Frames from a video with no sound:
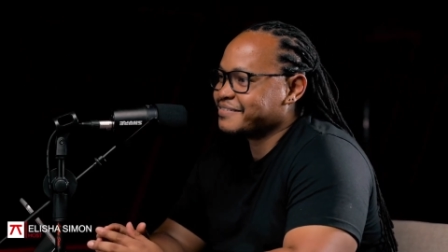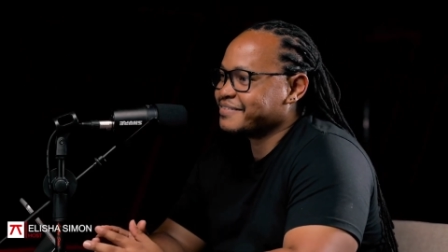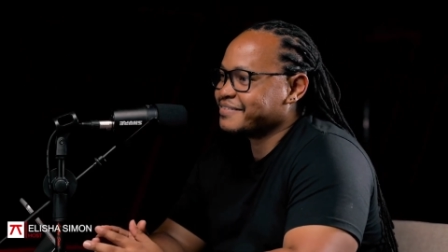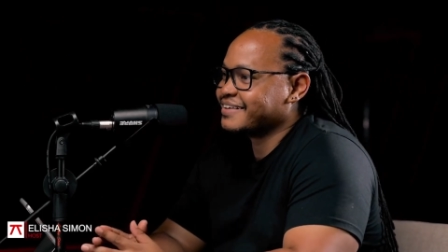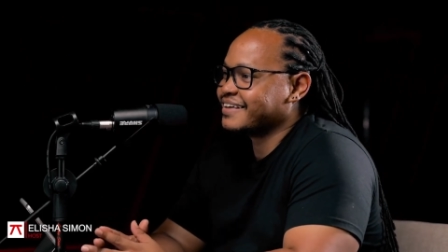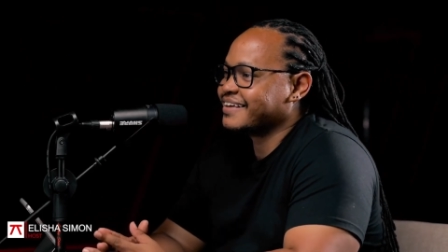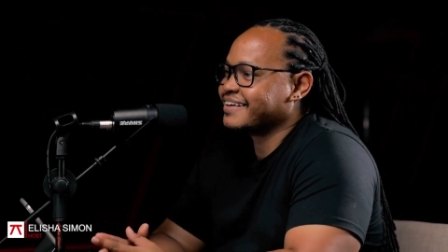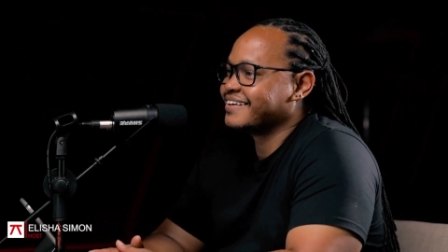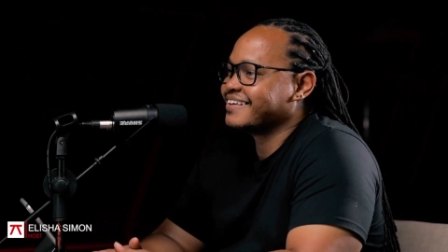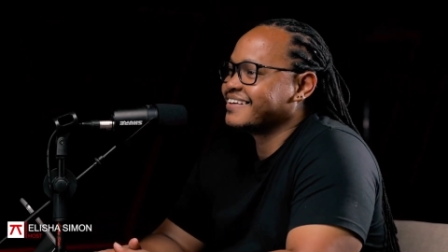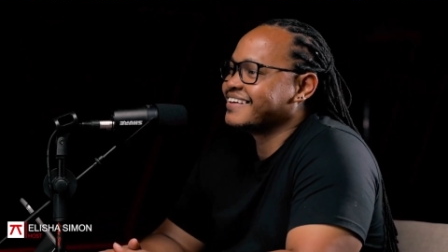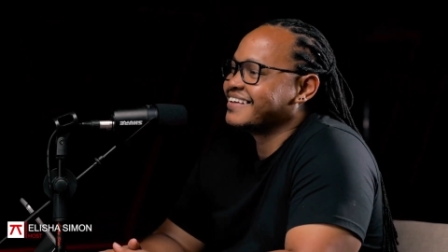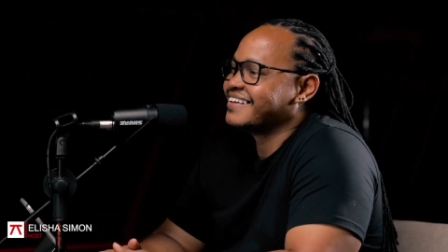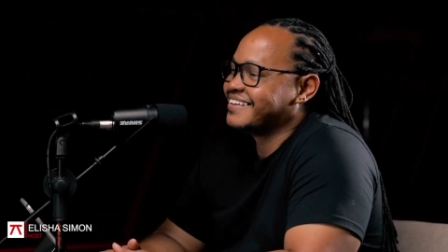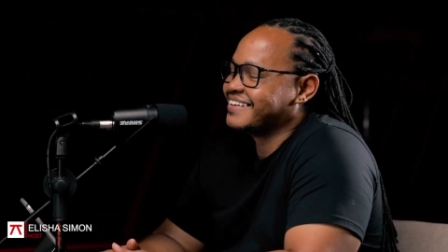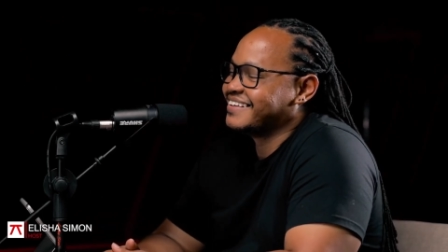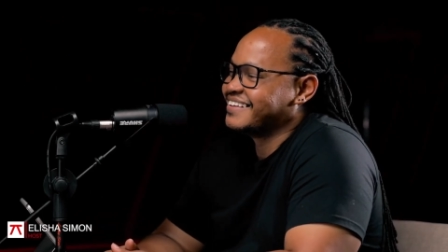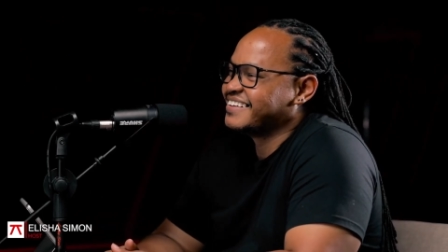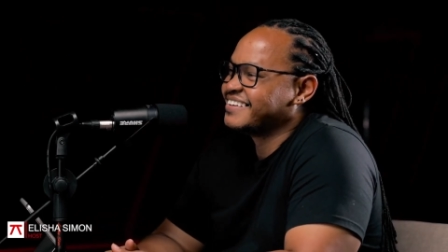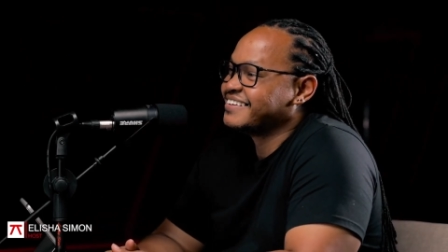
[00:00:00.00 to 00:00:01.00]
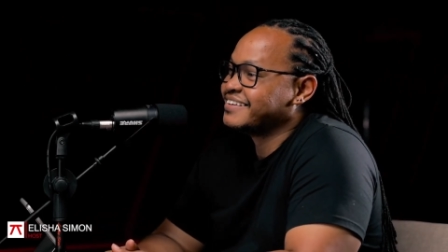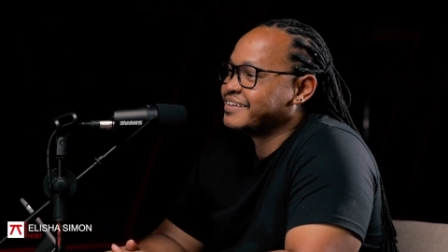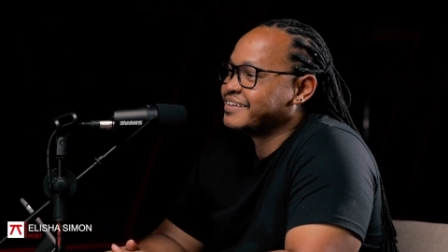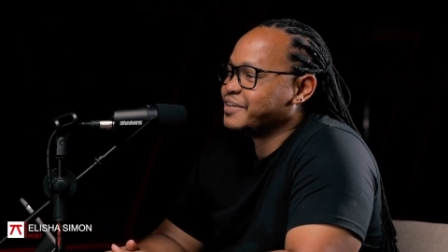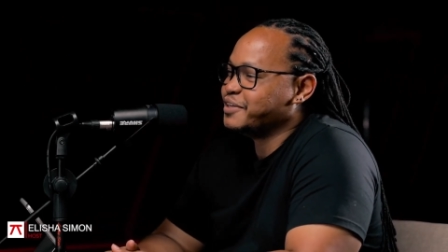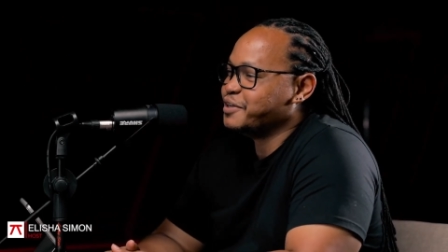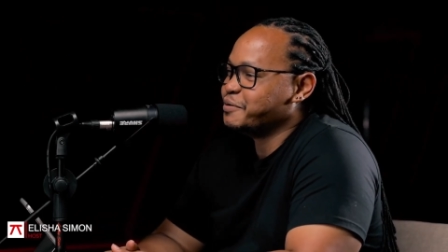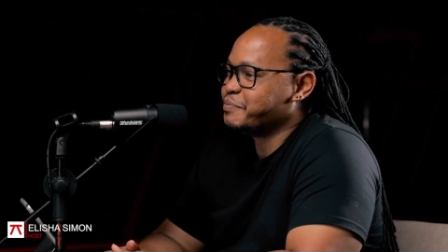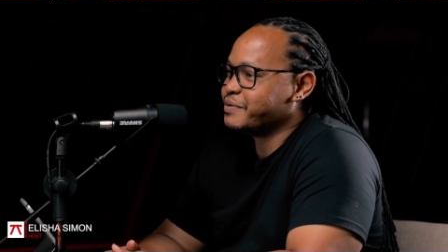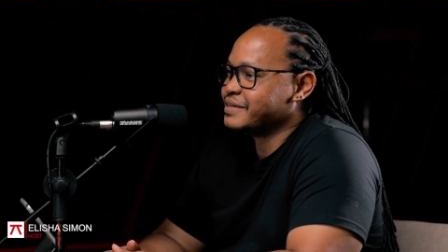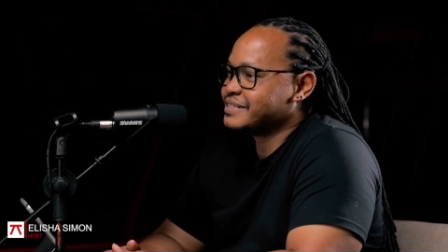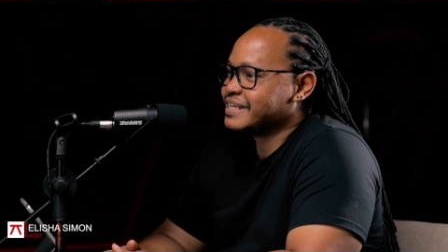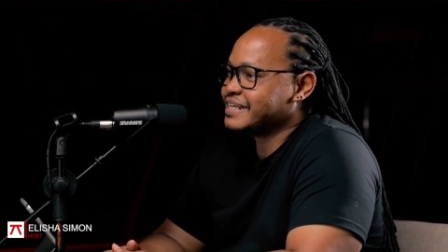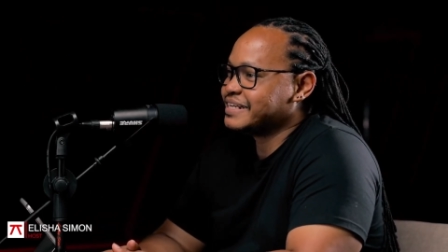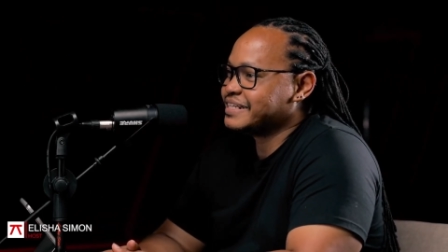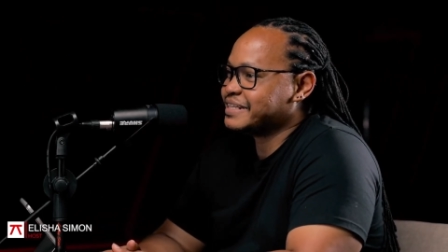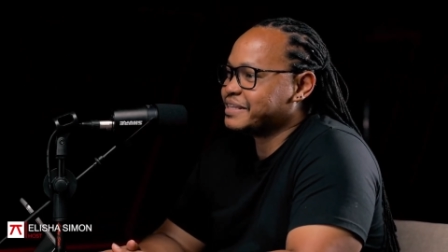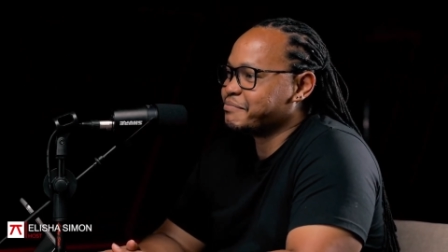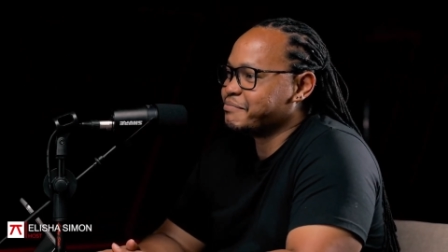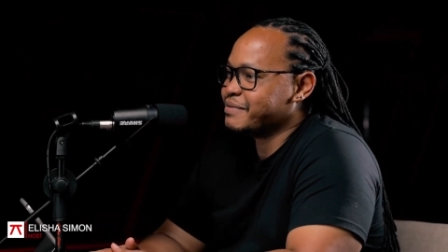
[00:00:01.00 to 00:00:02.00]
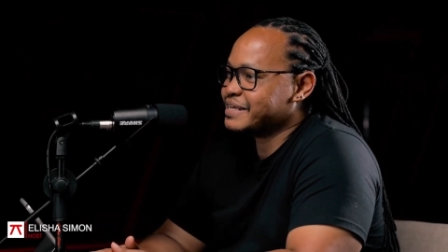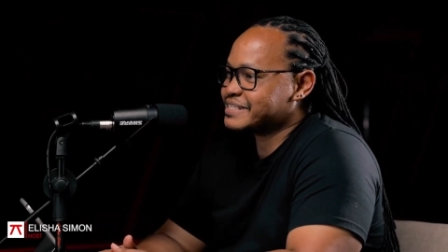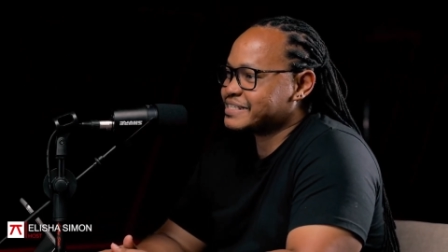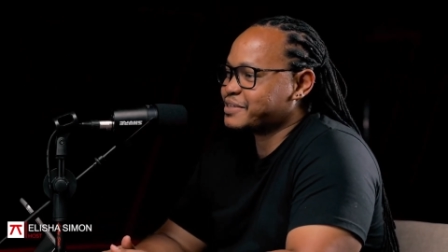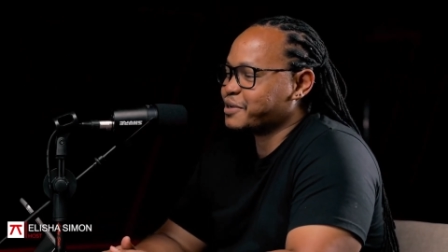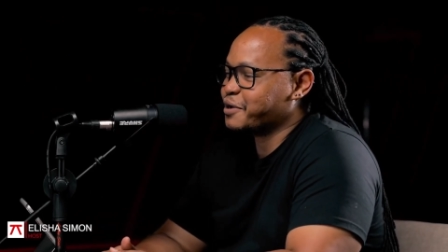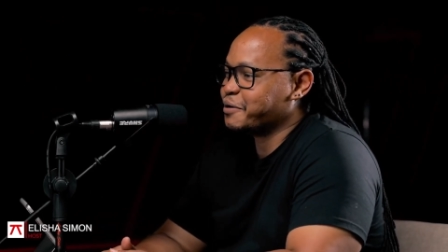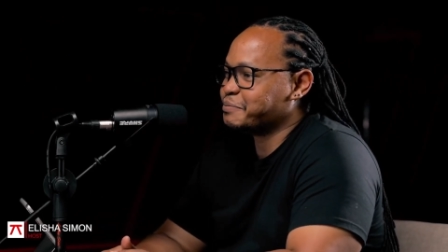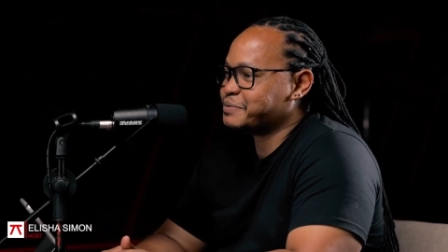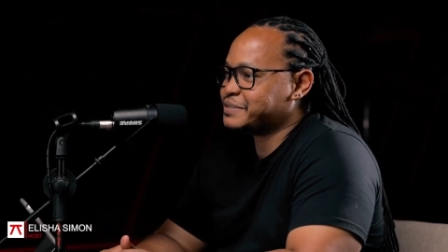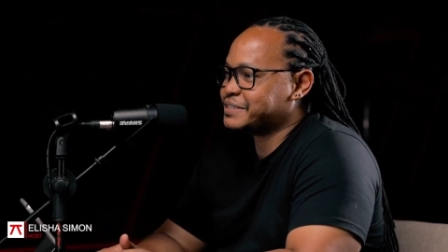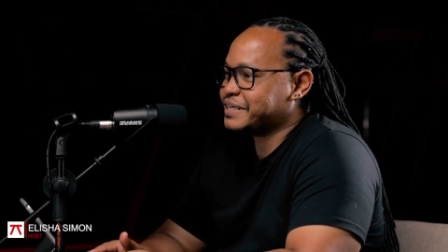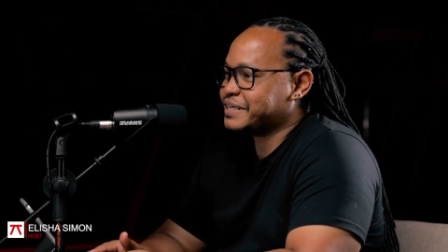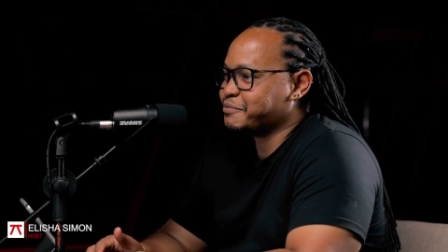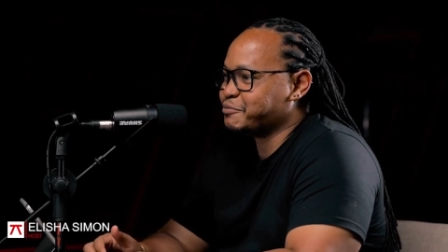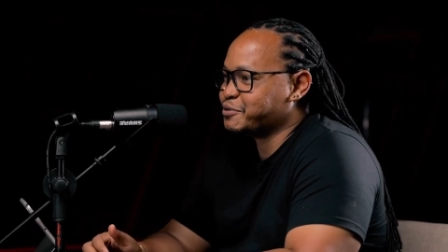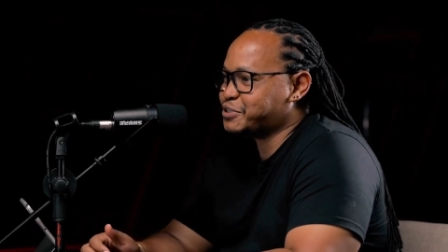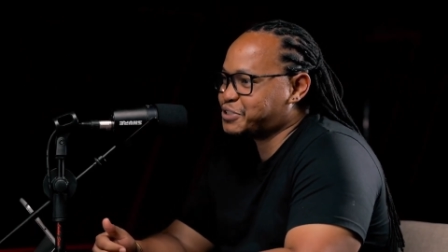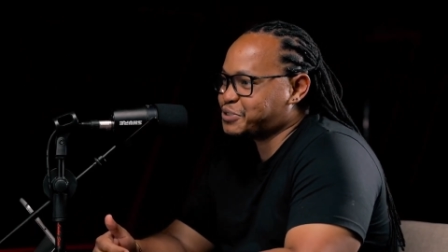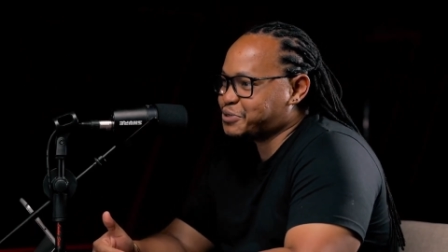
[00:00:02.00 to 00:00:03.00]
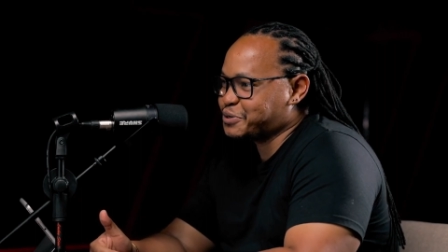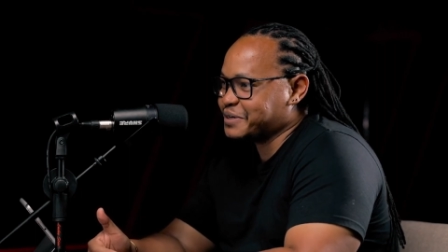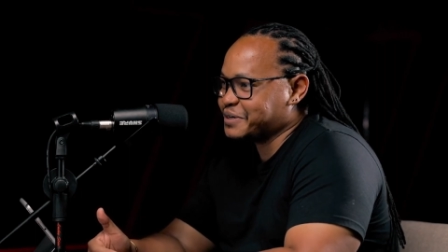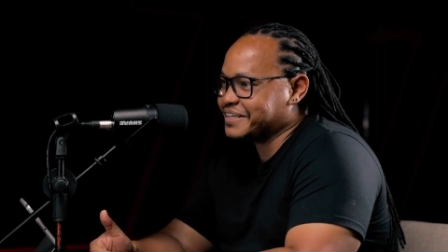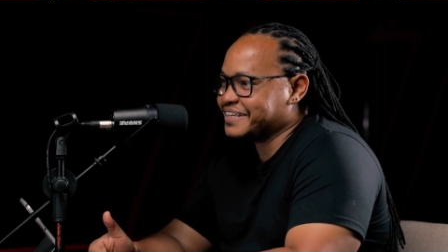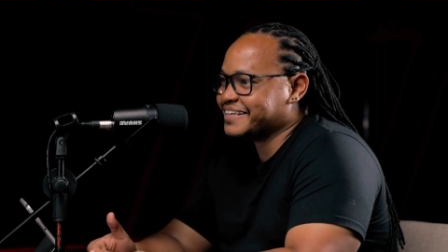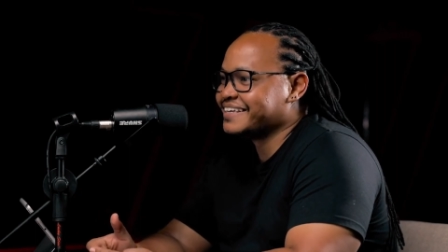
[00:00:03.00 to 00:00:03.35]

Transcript: Yes, you know. So you that's how the that's best how, option mushoni.